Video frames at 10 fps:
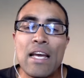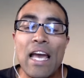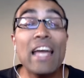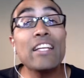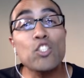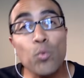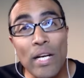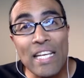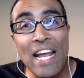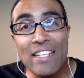And in
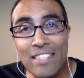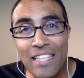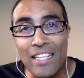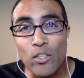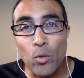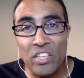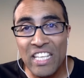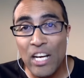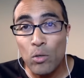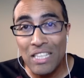2018, North
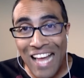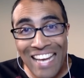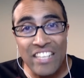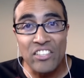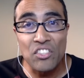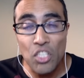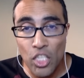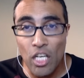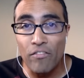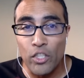Carolina's
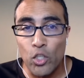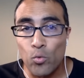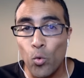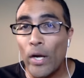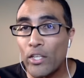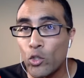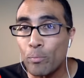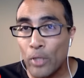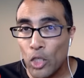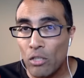governor, Roy
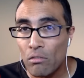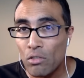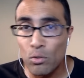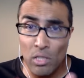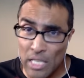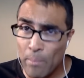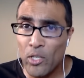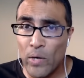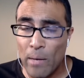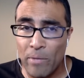Cooper, who's a
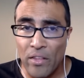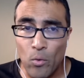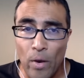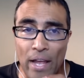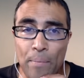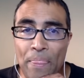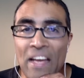Democrat, by the way,